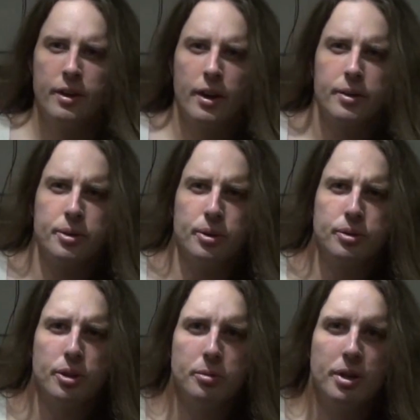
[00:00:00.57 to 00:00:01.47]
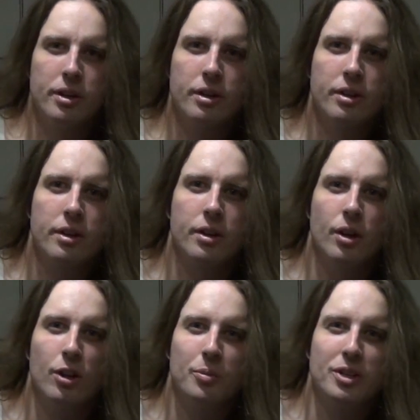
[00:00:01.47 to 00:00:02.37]
Hi there, YouTube, and
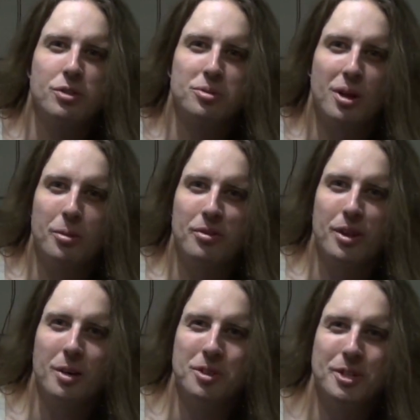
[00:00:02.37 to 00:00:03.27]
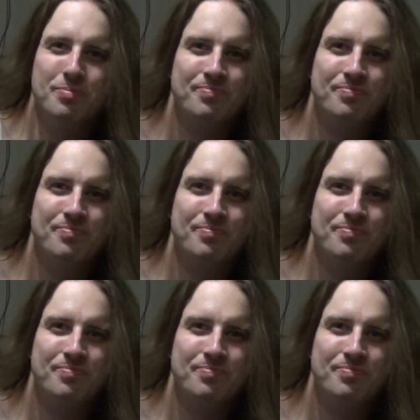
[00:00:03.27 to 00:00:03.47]
all of my subscriber family.